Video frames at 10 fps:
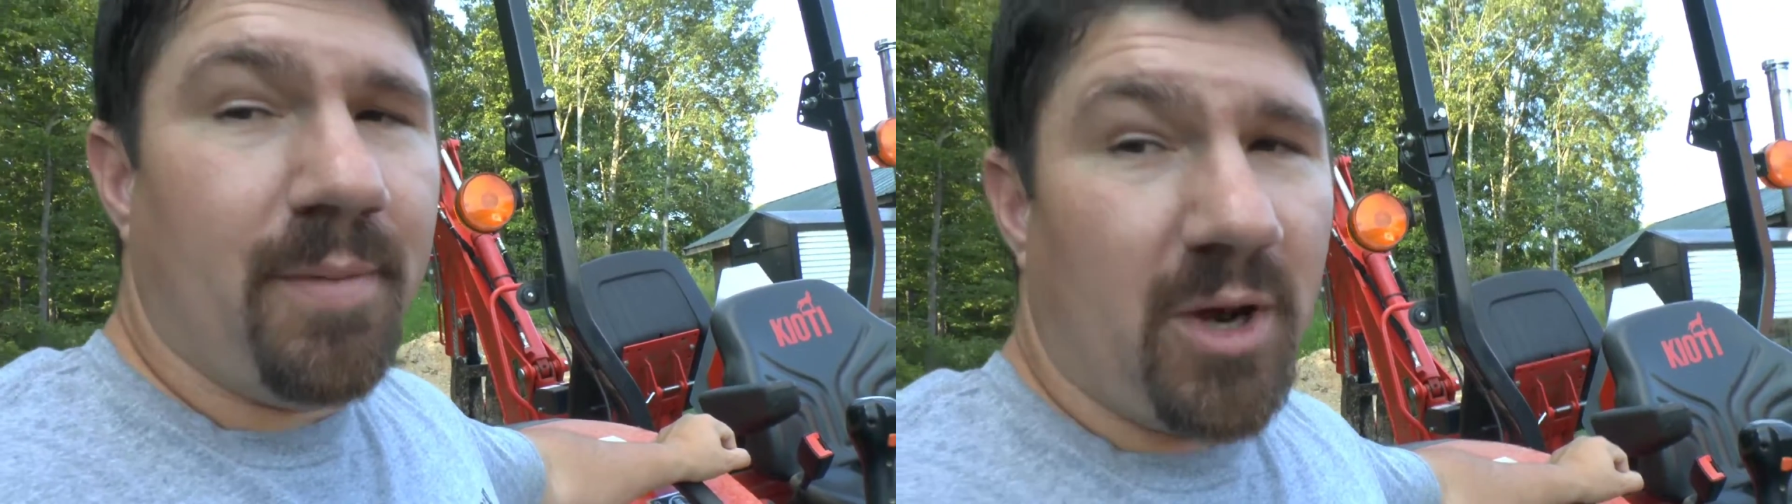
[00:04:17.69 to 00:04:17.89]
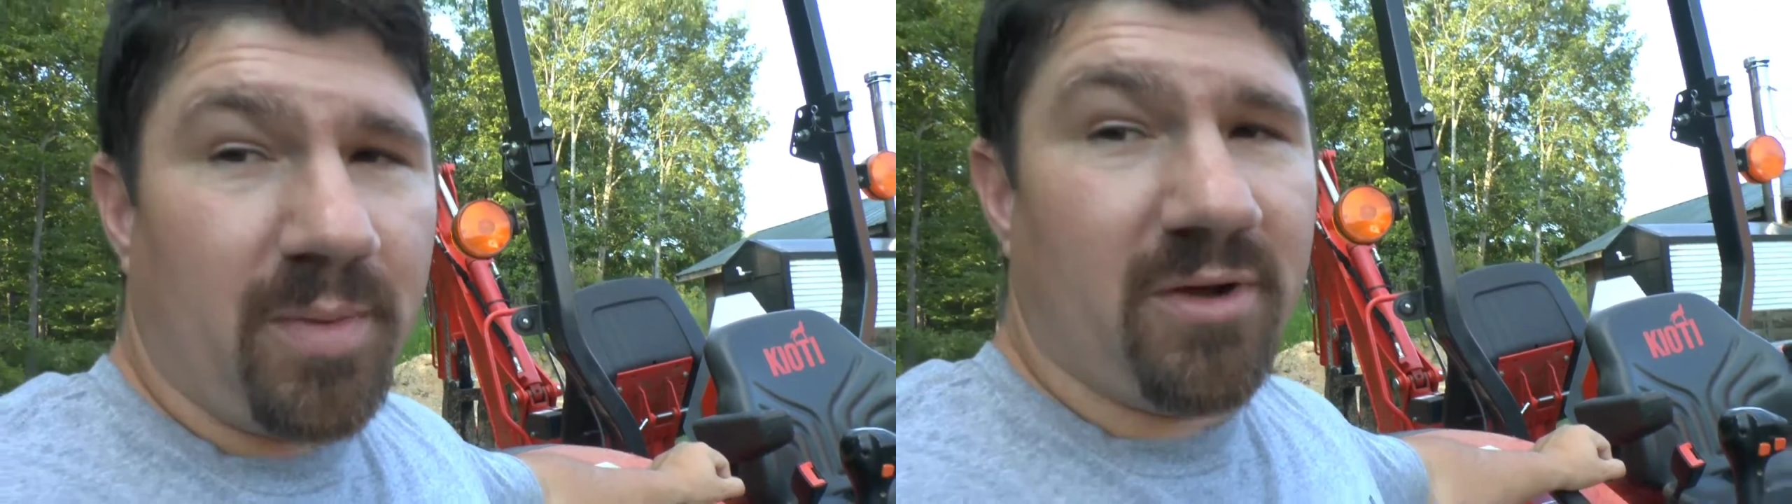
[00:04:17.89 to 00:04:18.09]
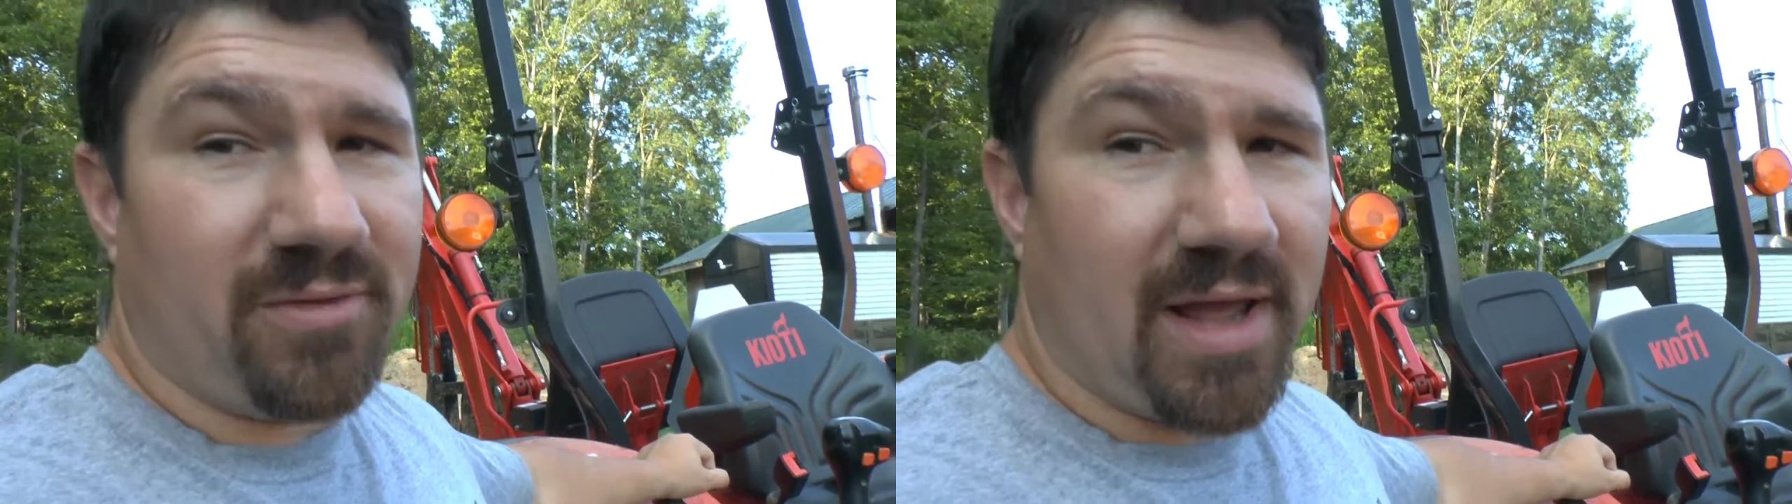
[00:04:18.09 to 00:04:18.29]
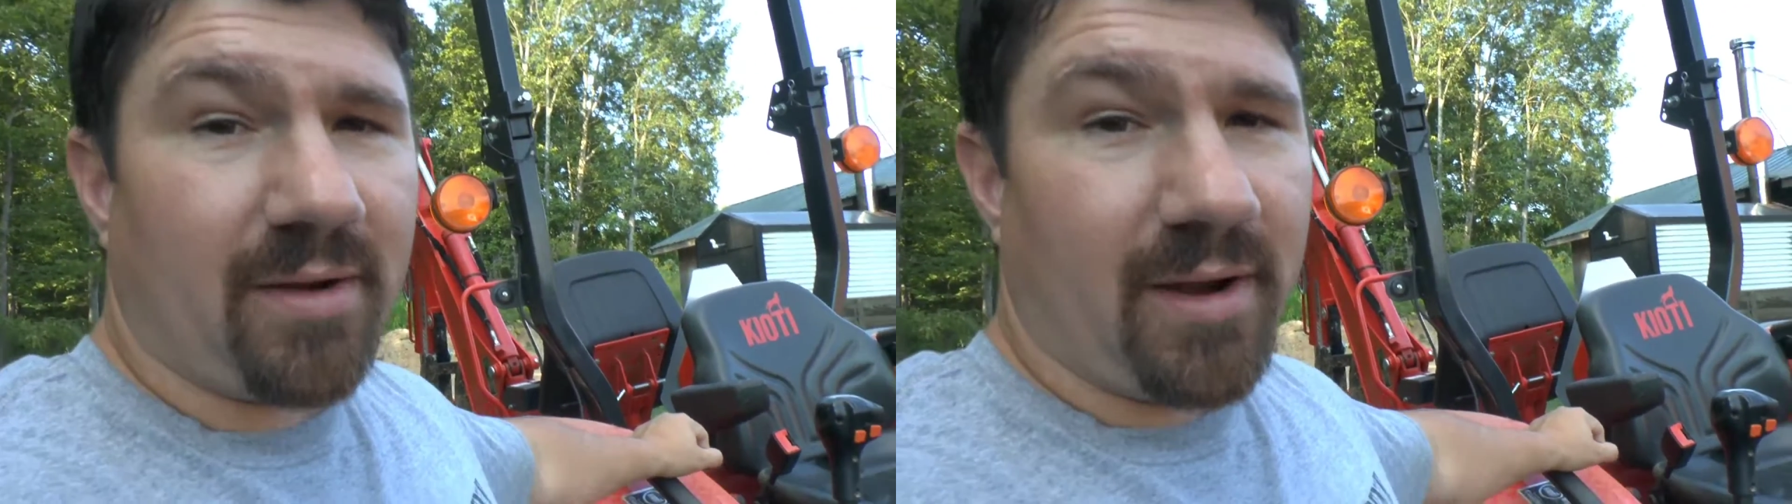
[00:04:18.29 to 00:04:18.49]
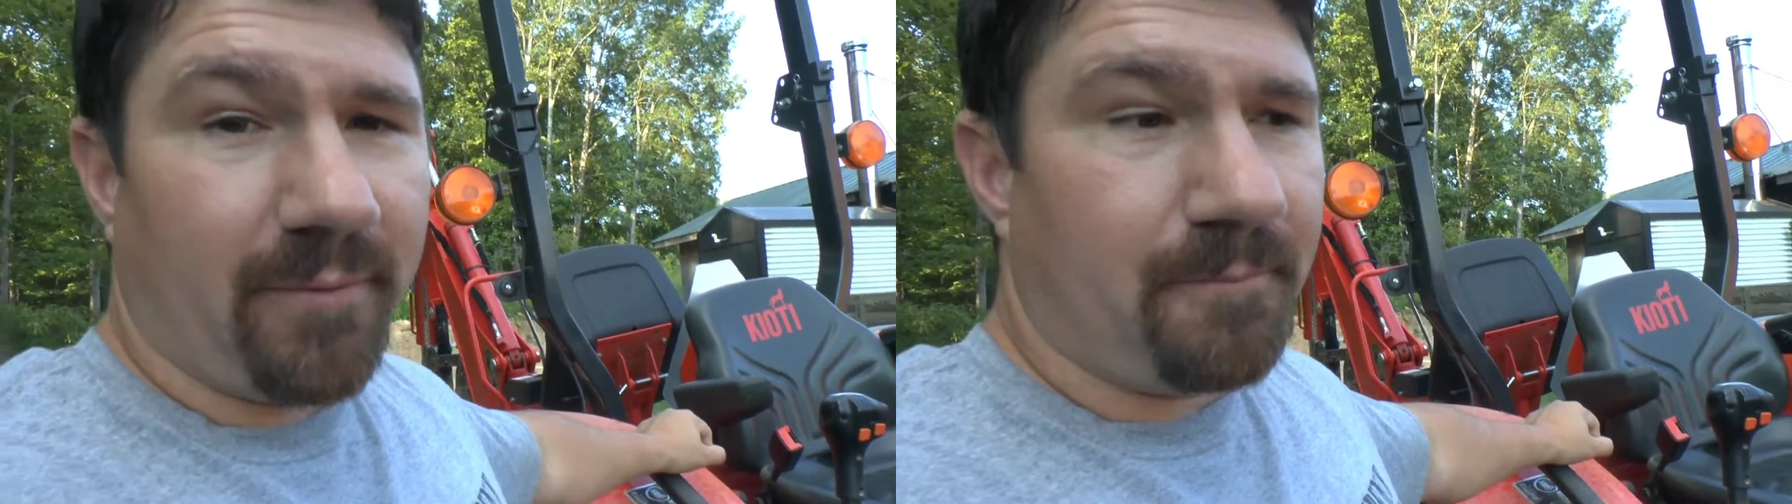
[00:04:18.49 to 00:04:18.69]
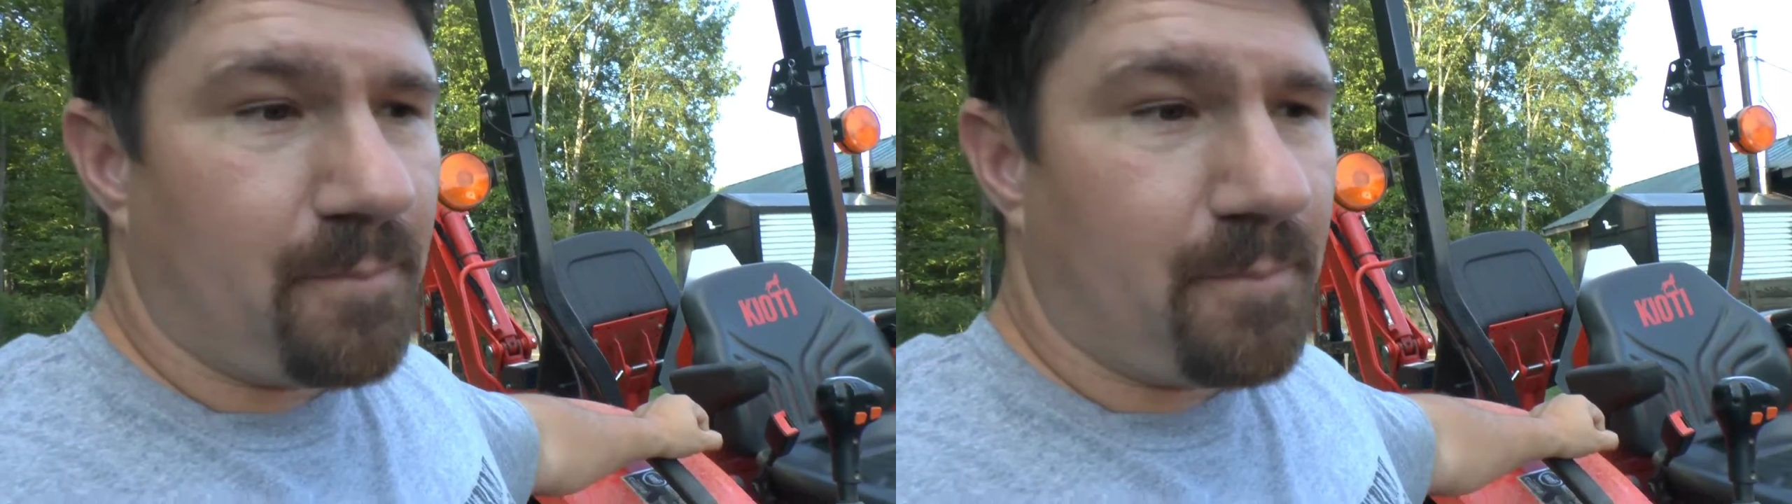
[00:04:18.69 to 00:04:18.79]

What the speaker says: better be on flat ground.